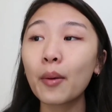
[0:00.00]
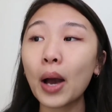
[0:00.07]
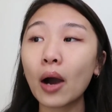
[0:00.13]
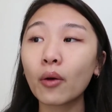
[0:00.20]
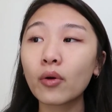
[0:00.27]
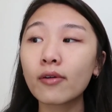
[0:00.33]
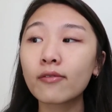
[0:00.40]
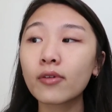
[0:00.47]

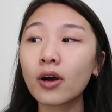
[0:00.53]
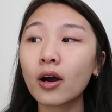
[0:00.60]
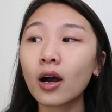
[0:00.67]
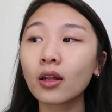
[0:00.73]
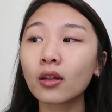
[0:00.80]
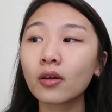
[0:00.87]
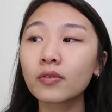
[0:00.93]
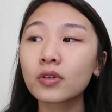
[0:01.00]
However,
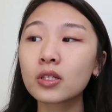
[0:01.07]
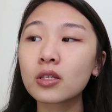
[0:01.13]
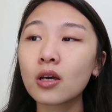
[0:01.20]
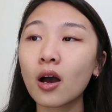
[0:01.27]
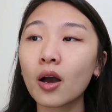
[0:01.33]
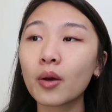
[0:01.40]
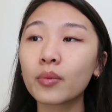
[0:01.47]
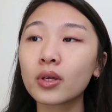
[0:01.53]
a lot of the
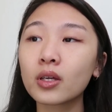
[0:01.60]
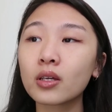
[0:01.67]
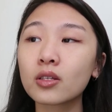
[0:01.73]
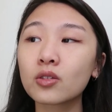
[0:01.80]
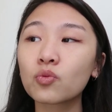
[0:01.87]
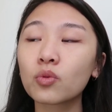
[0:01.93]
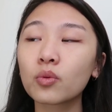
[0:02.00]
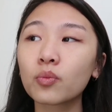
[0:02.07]
time
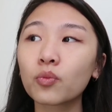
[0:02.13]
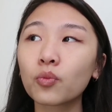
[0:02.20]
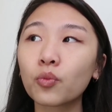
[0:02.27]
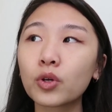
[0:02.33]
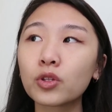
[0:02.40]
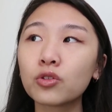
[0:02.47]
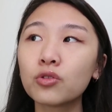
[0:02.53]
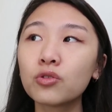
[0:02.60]
is
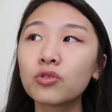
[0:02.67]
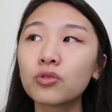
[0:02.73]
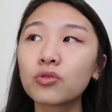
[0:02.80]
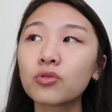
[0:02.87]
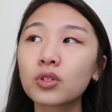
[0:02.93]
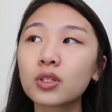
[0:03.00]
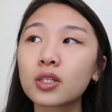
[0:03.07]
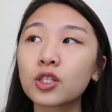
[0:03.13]
when you
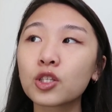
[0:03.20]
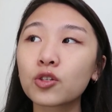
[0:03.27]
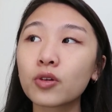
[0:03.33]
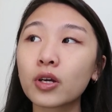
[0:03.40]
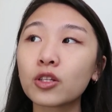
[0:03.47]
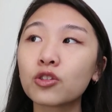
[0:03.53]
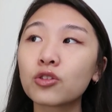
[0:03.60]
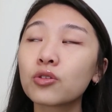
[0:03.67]
use these
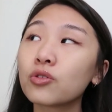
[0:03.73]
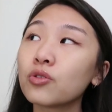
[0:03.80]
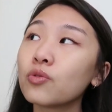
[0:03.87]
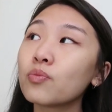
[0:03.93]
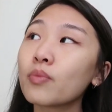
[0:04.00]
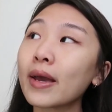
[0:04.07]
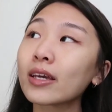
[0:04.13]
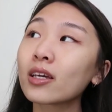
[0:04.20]
trends,
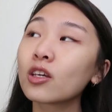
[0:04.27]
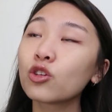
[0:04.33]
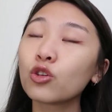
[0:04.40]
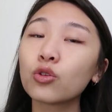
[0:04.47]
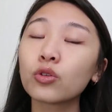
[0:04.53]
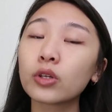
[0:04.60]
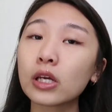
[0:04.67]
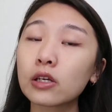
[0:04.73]
you make it
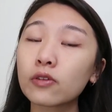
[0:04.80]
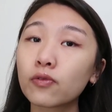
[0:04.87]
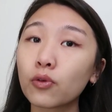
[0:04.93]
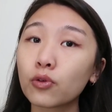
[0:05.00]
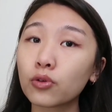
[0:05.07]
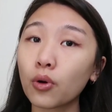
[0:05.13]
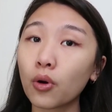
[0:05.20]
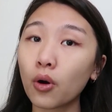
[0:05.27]
unique
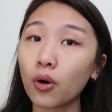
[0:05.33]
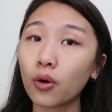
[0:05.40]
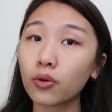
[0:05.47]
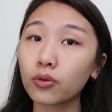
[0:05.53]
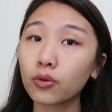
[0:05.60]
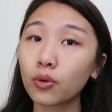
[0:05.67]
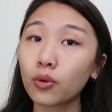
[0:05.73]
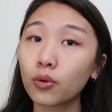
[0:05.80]
for your
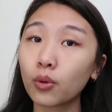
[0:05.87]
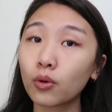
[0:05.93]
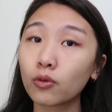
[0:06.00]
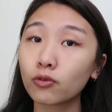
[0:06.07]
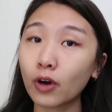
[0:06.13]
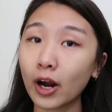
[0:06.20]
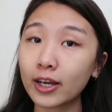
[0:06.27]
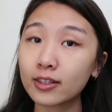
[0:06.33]
own
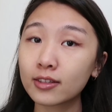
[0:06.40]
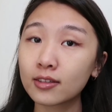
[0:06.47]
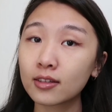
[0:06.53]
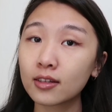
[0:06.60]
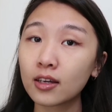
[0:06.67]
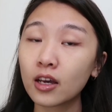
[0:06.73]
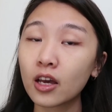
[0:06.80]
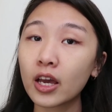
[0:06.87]
race
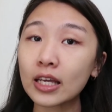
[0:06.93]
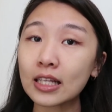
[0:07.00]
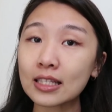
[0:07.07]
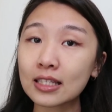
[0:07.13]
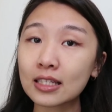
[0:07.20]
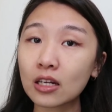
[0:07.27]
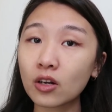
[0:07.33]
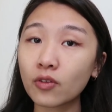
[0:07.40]

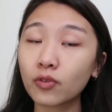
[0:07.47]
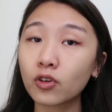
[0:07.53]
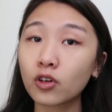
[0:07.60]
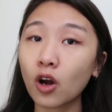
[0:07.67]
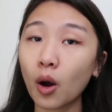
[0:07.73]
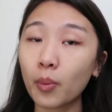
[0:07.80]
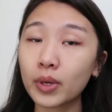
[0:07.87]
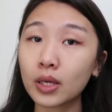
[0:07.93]
instead of
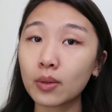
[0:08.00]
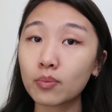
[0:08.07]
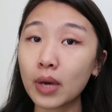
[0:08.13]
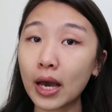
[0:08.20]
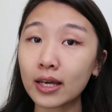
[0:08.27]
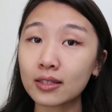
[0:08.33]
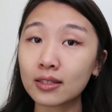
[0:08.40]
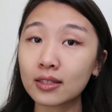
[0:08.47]
copy and
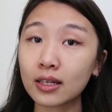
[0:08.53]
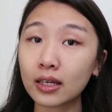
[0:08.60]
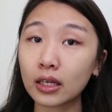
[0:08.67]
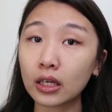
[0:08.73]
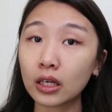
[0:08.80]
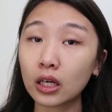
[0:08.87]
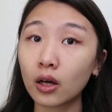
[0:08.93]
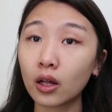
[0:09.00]

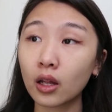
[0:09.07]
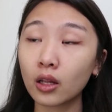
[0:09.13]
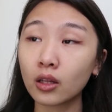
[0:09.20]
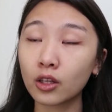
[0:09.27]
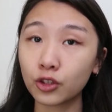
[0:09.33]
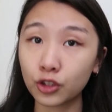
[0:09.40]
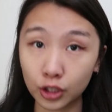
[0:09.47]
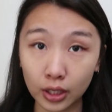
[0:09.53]
pasting
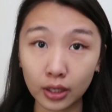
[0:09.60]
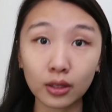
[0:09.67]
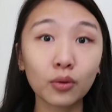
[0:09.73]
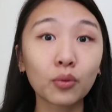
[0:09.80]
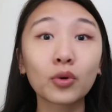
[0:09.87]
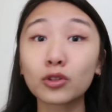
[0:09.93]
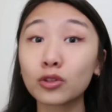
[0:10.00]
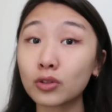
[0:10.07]

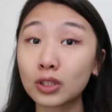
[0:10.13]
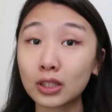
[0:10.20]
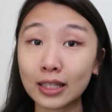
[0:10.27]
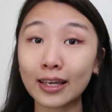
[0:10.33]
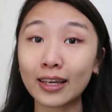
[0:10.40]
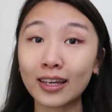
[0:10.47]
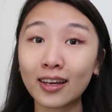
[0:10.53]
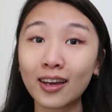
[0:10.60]
legit what you
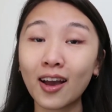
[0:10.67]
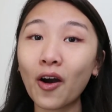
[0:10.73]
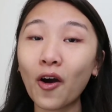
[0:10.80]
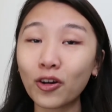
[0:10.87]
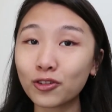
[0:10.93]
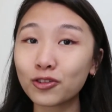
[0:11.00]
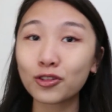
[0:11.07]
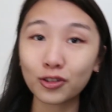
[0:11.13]
see
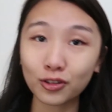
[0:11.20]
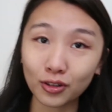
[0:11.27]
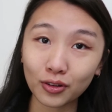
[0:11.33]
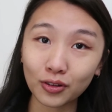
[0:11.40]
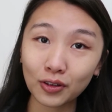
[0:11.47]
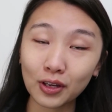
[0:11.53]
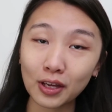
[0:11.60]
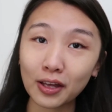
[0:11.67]
onto
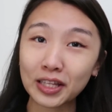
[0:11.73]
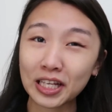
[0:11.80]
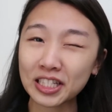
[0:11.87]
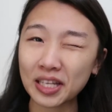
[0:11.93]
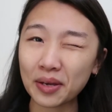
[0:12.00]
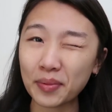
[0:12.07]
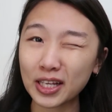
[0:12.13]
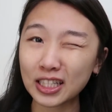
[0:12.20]
you.
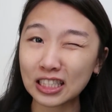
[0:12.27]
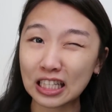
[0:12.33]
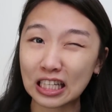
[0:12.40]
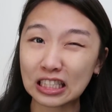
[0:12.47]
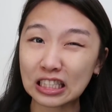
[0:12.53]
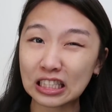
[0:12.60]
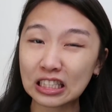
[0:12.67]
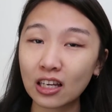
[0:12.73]
Does that make
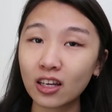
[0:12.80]
sense?